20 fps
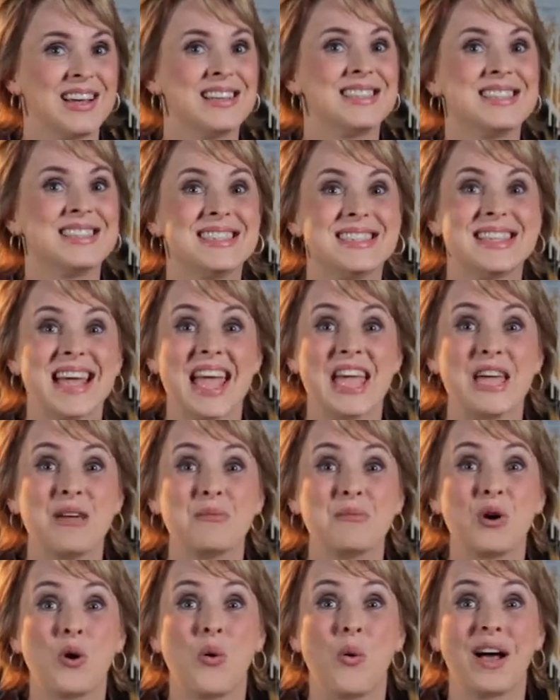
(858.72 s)

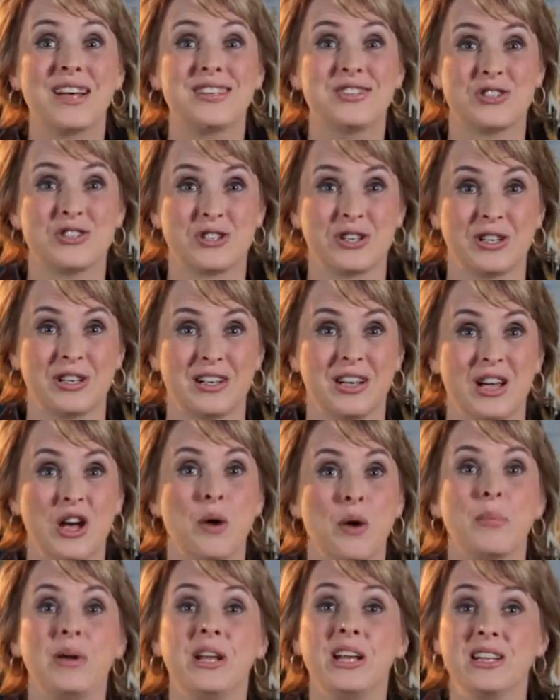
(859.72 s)
Same question,
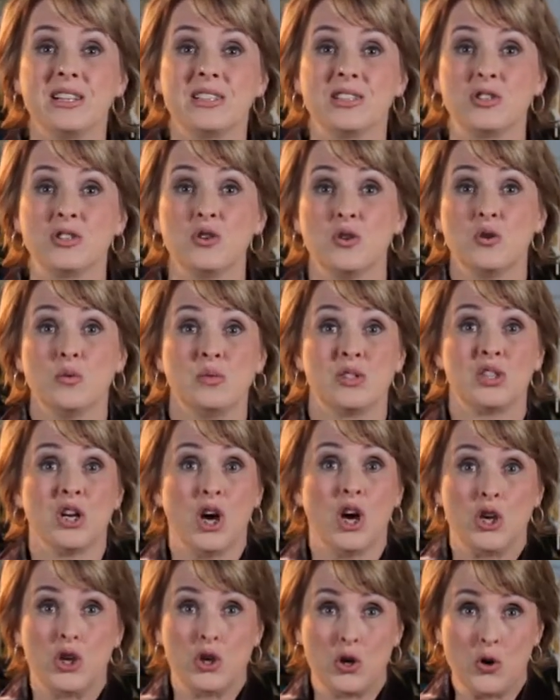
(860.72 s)
but it assumes
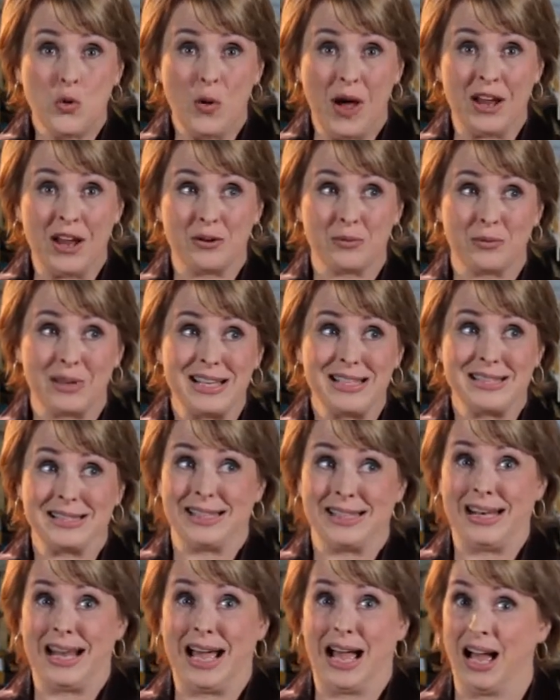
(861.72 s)
you had a
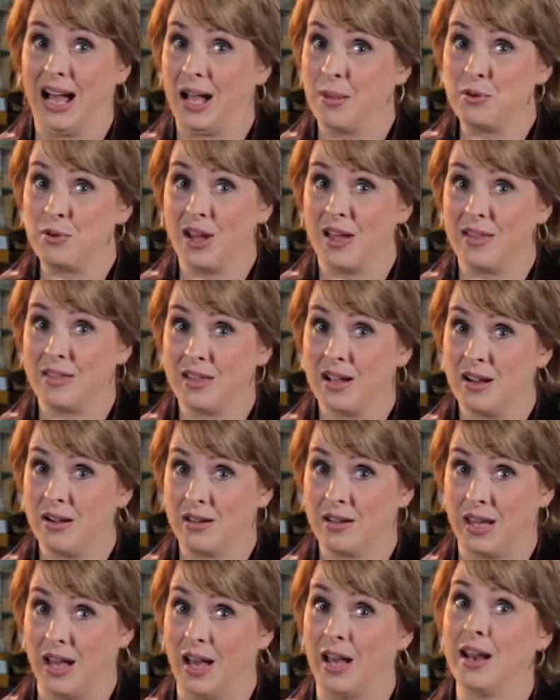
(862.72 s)
reason. I'm not there
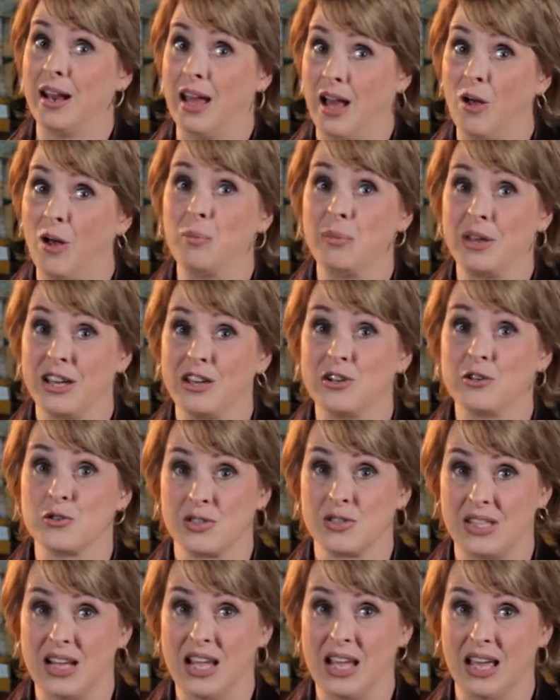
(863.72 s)
yet. Help me
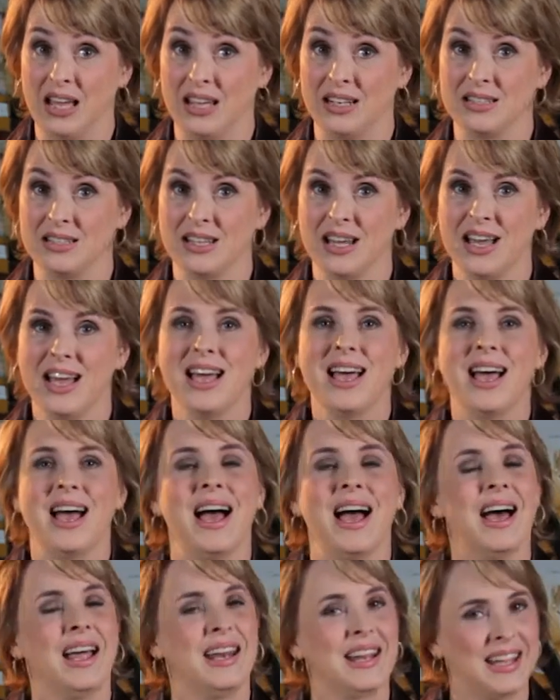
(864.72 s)
understand.
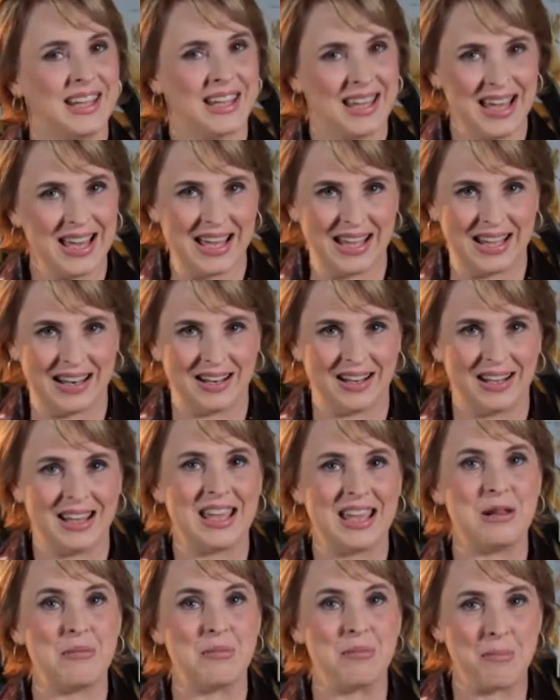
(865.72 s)
And again,
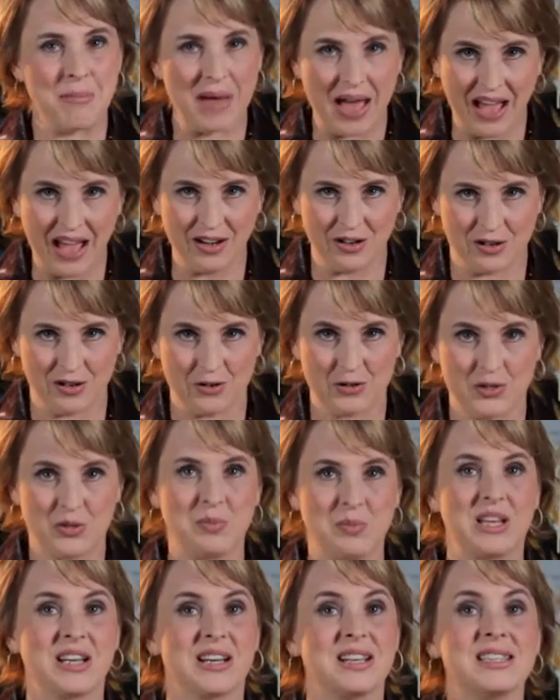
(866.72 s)
it matters
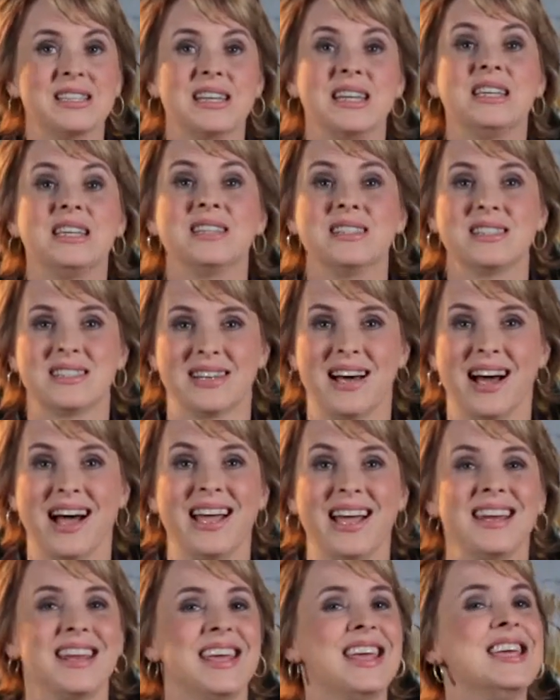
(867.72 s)
because
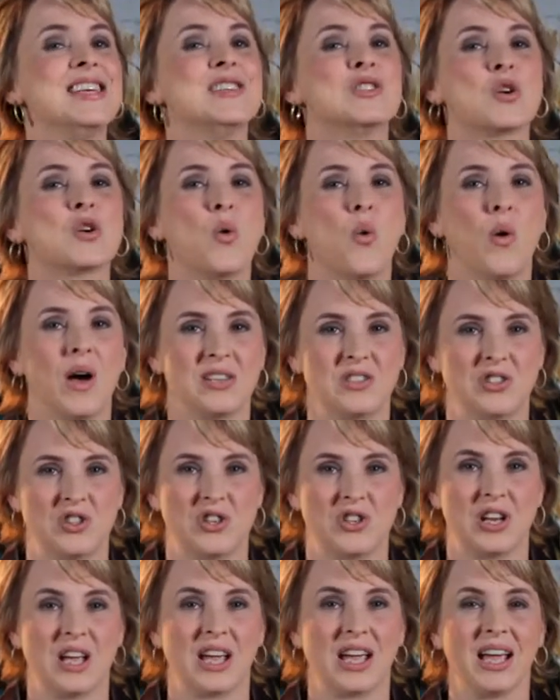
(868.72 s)
inside he's
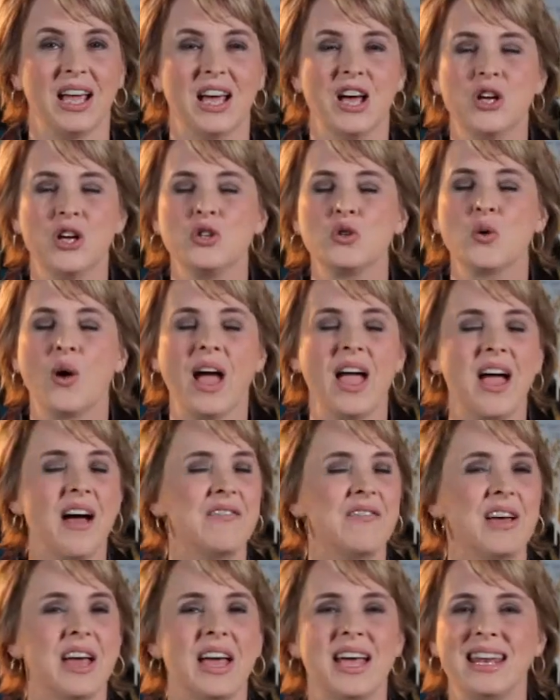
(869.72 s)
questioning Do I
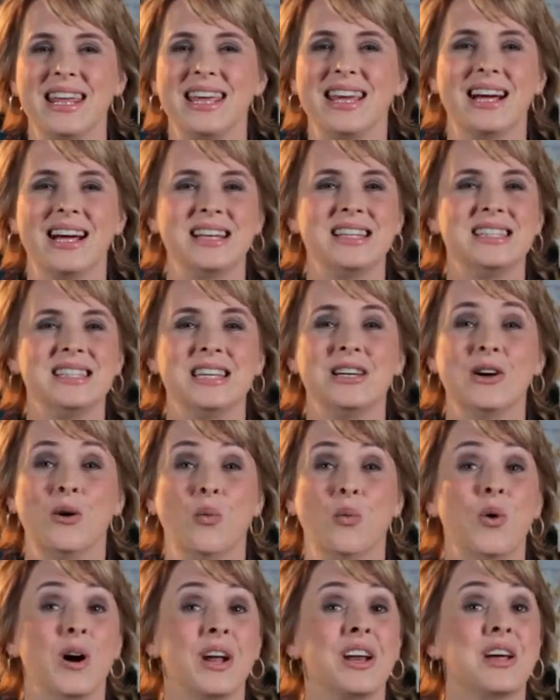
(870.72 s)
have any idea
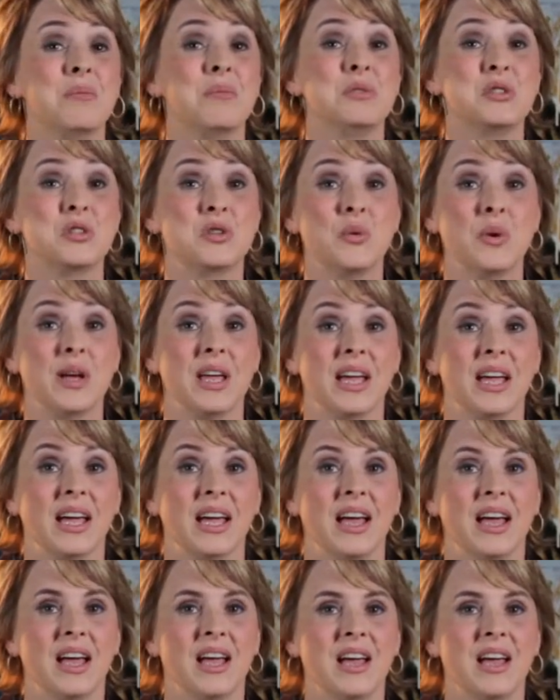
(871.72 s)
what I'm doing?